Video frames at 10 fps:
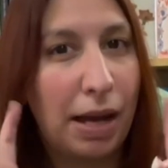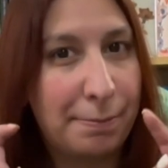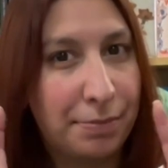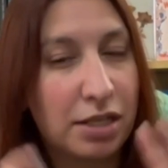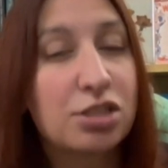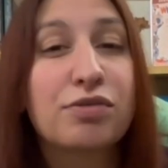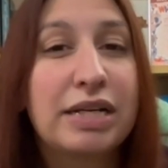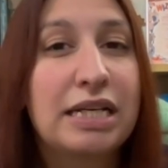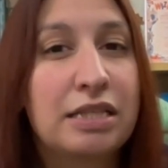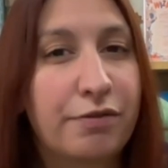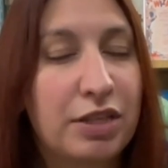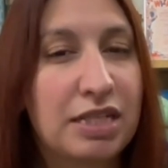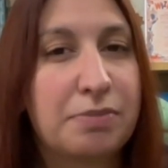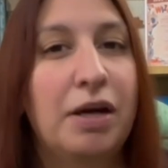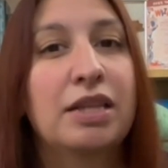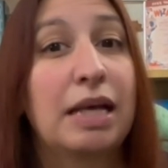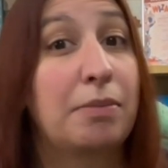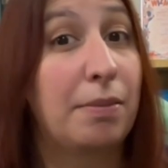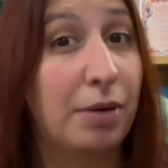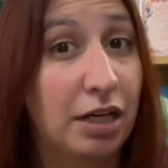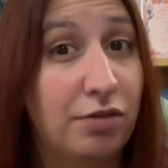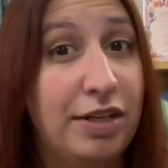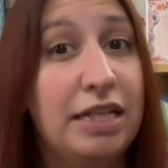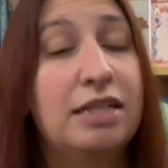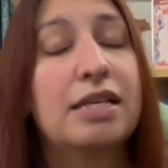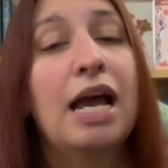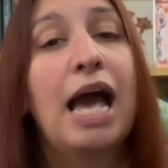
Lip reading: must reads for this month, like my buddy reads